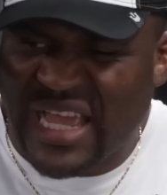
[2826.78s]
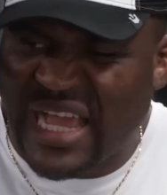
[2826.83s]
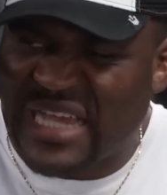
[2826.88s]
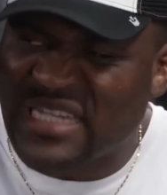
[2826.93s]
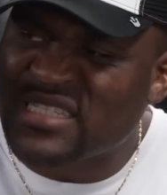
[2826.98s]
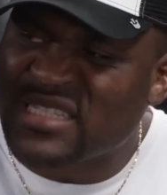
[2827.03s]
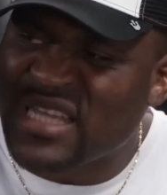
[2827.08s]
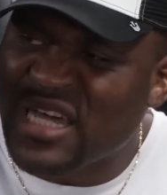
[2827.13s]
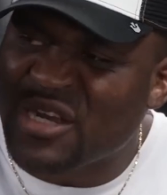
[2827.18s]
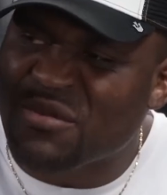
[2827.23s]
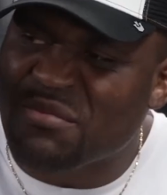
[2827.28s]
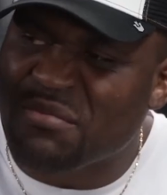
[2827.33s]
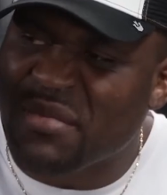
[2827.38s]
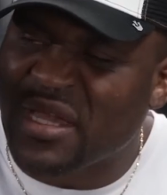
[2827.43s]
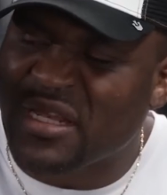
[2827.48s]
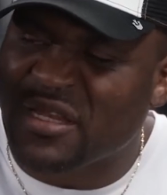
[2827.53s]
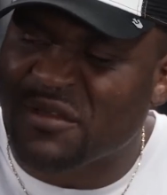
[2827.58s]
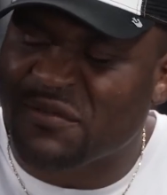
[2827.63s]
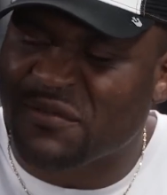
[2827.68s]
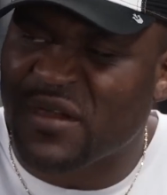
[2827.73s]
like I started to
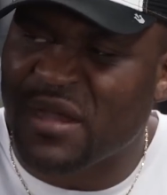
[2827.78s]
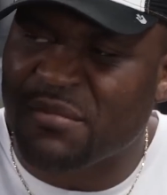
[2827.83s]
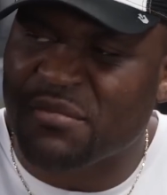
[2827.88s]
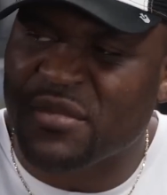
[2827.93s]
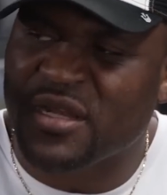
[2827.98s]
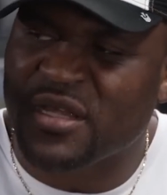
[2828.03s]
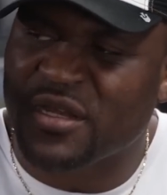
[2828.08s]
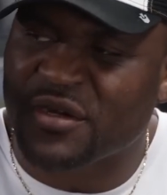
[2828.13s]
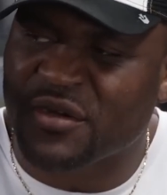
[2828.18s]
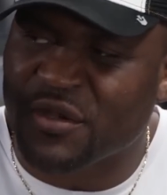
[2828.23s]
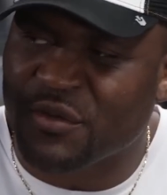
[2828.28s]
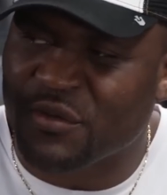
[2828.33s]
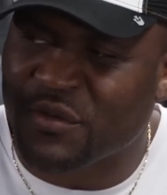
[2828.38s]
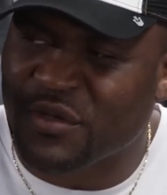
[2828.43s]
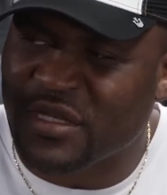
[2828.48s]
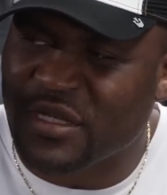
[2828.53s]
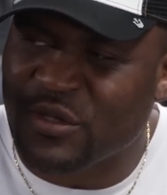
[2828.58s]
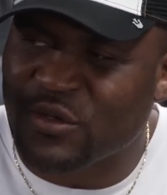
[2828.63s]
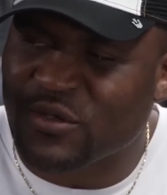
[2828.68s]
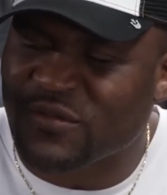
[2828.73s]
make the family,
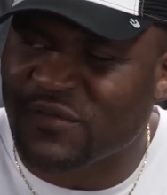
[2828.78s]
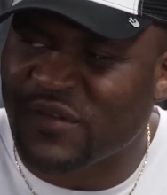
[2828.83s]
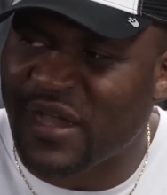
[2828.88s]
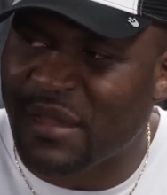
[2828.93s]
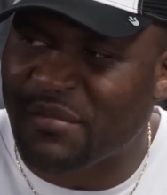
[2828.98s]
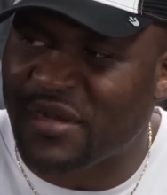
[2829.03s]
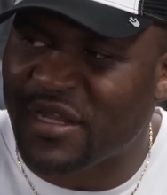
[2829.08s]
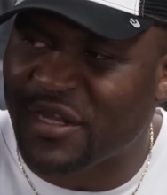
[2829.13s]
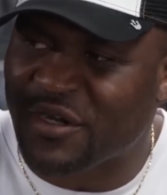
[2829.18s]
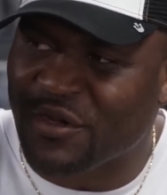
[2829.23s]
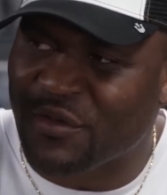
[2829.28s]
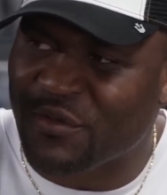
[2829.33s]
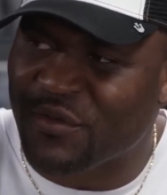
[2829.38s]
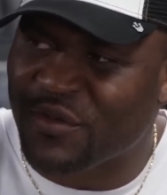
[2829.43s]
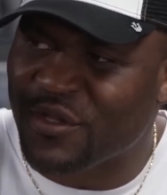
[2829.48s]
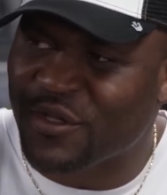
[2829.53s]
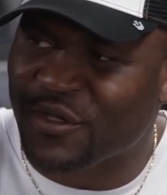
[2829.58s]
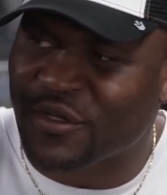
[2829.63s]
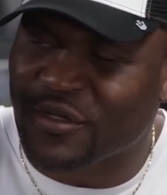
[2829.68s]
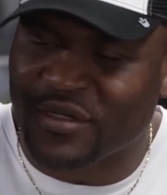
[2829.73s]
those family
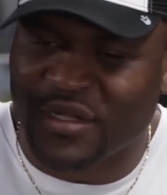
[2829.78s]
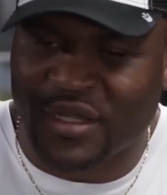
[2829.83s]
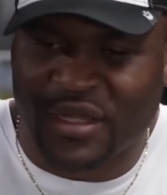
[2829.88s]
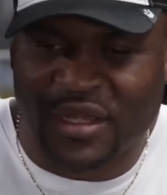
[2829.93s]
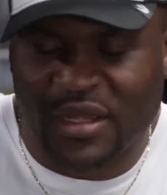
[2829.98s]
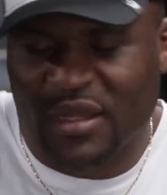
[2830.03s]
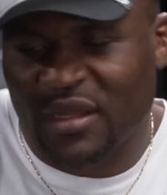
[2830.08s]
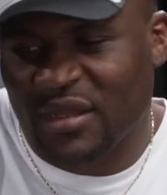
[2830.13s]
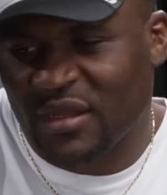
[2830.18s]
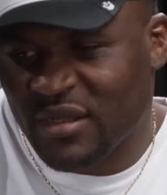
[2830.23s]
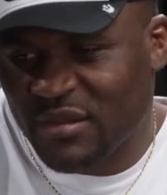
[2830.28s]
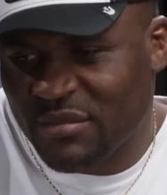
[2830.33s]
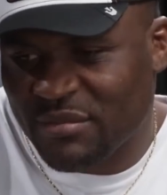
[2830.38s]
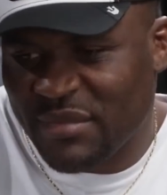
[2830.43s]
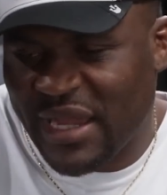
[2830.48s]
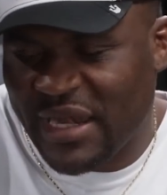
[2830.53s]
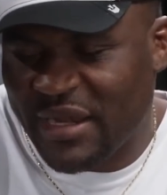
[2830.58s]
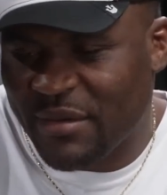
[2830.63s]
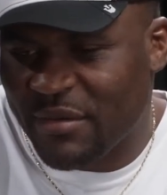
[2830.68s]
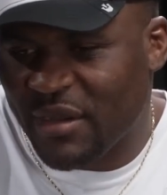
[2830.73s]
reunion.
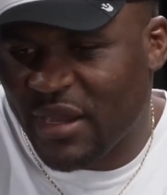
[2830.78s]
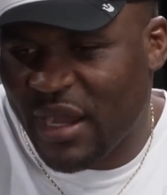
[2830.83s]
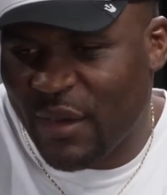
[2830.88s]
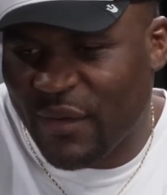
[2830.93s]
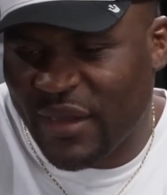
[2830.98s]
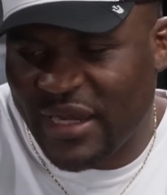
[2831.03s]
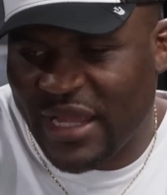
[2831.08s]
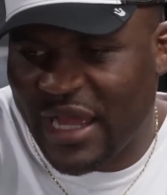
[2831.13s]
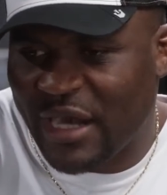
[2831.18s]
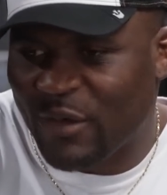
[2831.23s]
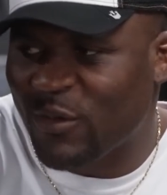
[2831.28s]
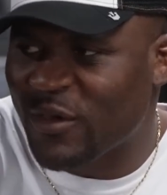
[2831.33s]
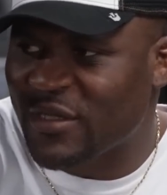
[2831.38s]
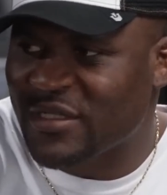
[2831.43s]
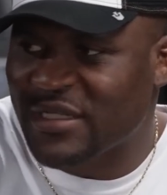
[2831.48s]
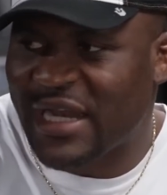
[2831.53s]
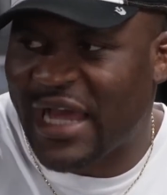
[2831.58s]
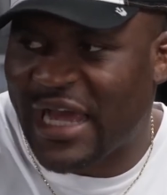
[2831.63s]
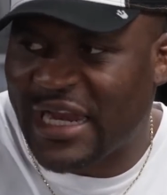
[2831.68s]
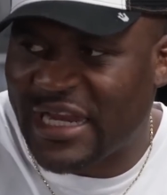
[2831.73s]
My, our dad
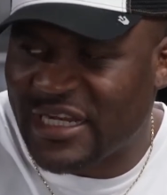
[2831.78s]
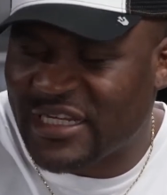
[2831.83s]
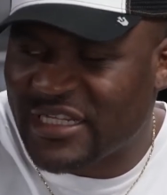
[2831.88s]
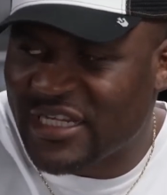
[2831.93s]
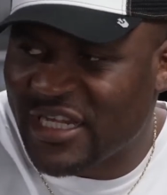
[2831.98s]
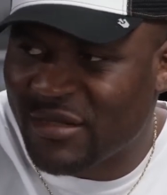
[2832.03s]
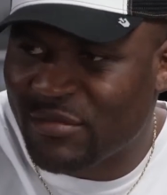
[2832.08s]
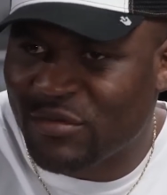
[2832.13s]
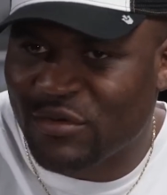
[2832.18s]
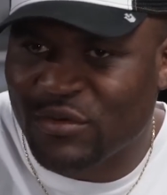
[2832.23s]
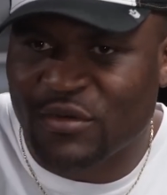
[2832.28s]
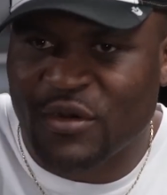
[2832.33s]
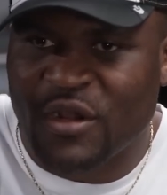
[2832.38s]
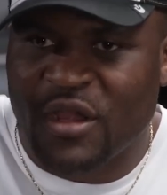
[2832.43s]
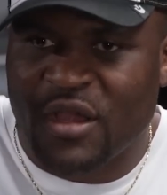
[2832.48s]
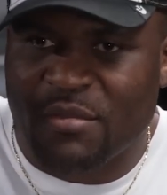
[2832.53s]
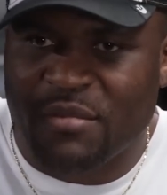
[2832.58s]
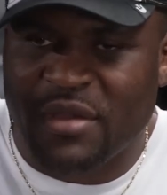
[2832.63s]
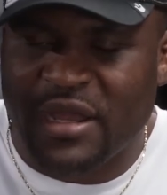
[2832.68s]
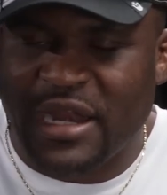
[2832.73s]
wasn't at the table,
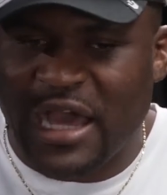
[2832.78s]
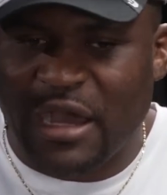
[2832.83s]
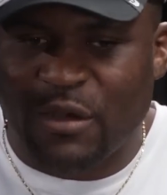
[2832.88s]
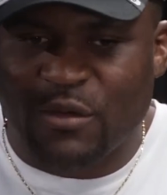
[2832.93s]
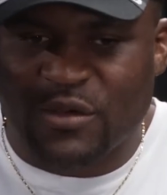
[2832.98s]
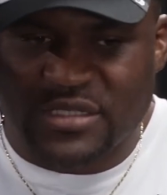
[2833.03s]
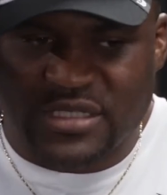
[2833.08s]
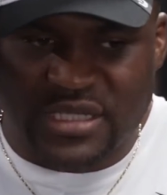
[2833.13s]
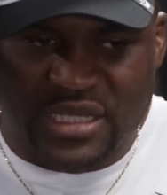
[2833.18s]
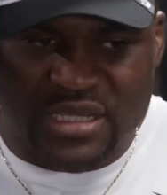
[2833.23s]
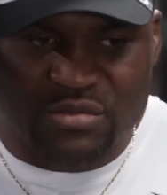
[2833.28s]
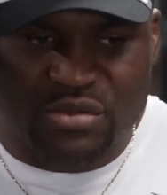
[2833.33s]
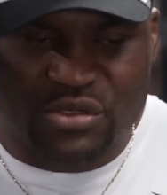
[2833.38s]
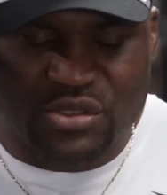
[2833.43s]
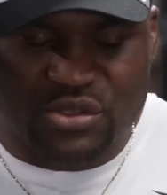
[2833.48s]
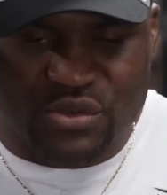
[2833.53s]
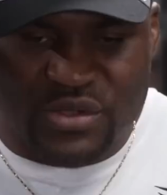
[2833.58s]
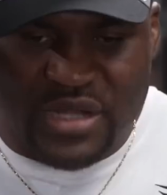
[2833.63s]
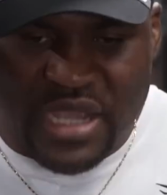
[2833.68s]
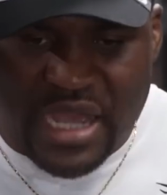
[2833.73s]
but I was able
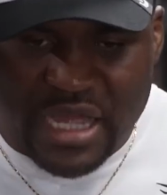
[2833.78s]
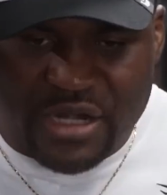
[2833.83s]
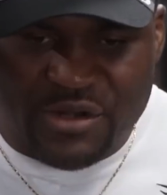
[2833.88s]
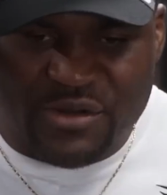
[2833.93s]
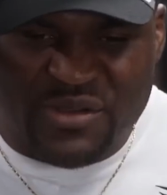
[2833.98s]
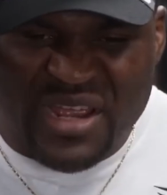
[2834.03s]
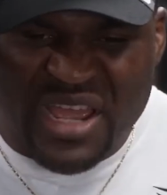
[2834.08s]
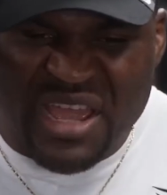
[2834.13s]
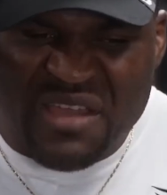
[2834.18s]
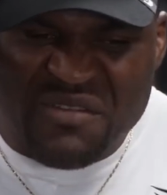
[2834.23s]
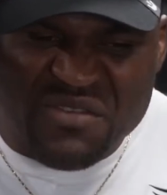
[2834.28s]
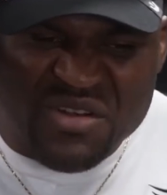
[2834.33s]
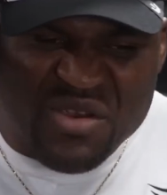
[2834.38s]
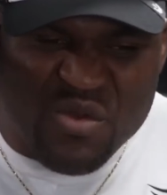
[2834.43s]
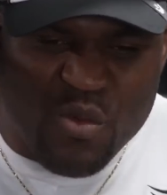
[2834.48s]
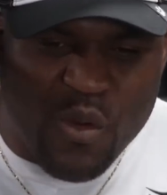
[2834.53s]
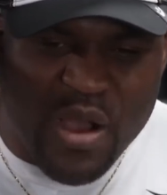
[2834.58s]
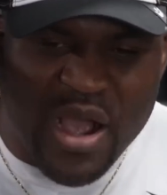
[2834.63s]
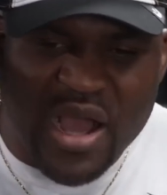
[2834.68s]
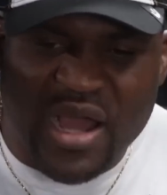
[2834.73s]
to gather
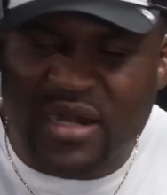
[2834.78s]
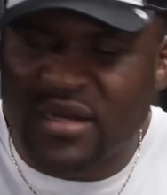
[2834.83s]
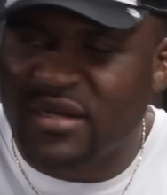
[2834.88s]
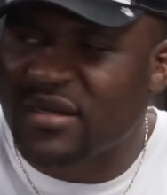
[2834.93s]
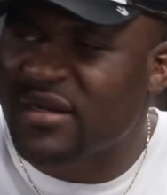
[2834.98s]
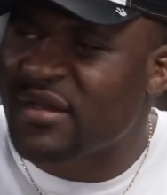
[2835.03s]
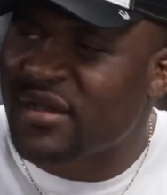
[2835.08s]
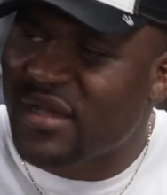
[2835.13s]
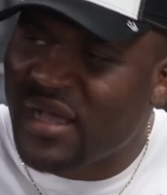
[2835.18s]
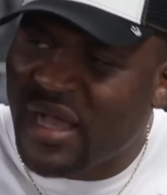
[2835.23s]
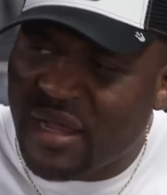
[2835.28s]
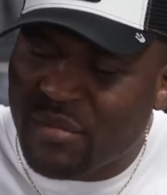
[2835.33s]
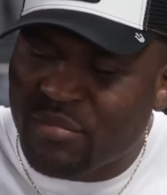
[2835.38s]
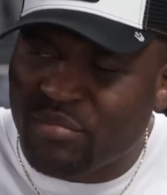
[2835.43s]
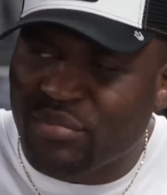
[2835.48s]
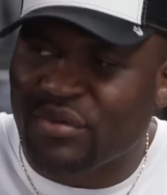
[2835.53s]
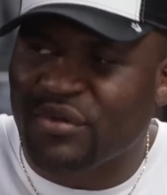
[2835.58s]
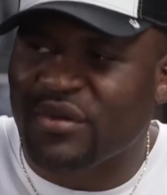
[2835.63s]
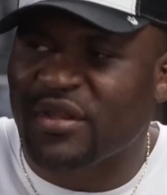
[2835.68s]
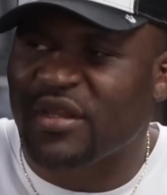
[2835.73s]
everyone and
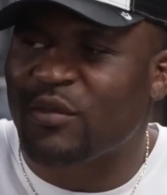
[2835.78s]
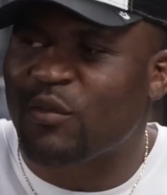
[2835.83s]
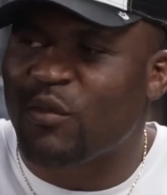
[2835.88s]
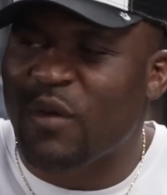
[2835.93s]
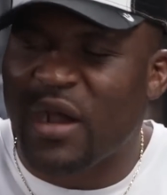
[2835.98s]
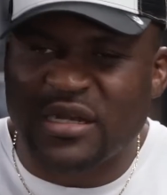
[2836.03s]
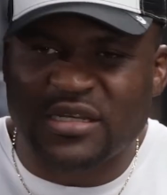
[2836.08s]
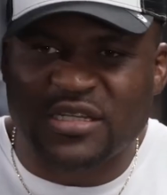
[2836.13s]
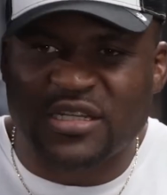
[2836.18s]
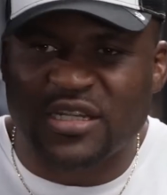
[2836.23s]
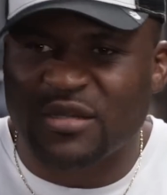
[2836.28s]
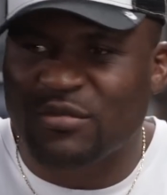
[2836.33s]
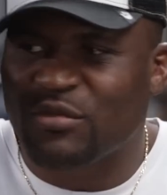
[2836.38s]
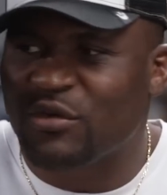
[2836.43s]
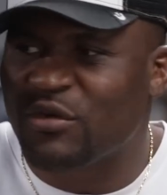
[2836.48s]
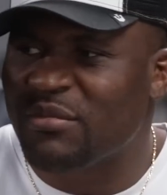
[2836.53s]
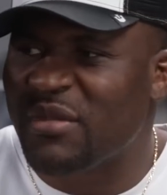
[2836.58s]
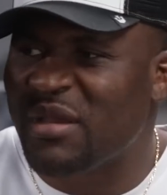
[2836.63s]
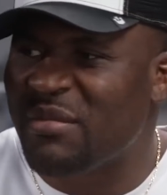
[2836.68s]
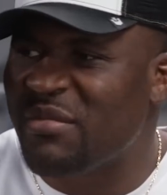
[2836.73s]
put in one
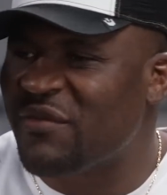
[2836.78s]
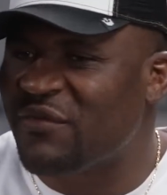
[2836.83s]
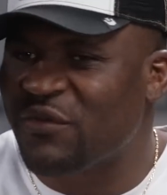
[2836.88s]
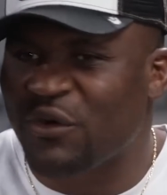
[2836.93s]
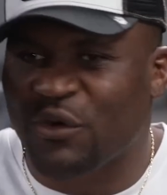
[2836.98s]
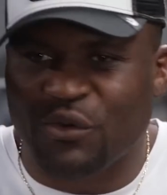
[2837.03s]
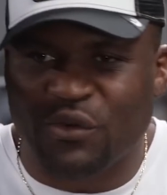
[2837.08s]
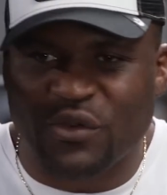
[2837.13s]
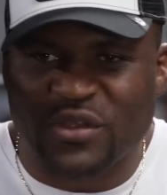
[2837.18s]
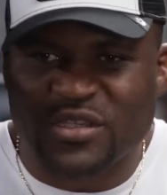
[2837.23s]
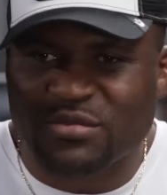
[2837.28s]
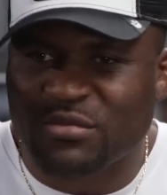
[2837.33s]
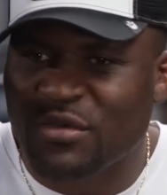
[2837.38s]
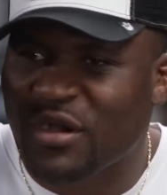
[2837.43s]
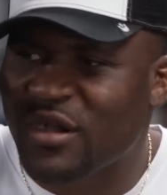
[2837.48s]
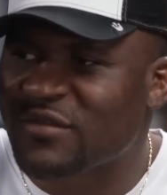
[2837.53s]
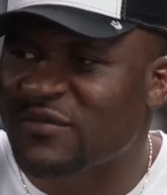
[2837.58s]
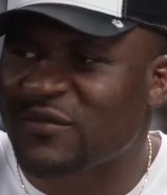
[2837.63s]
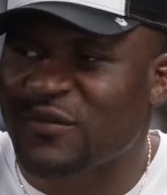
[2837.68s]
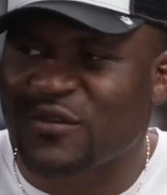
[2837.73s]
table, maybe for
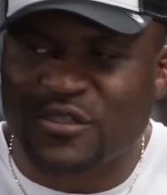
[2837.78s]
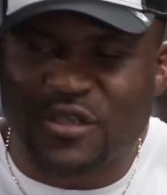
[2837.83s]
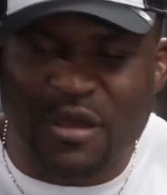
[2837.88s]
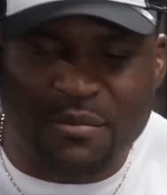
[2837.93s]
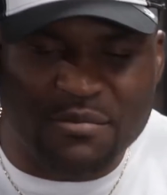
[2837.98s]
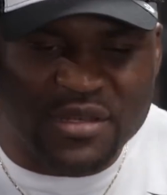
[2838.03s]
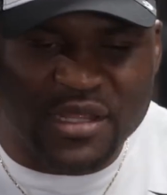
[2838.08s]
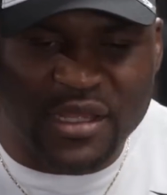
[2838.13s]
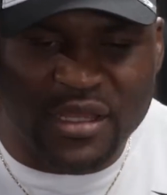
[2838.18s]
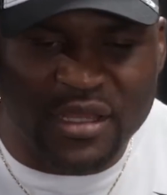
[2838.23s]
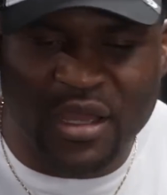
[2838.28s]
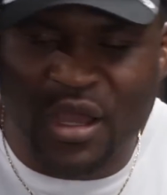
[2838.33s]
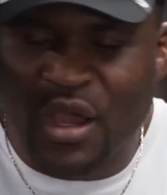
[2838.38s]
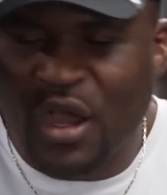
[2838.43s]
Christmas, for something,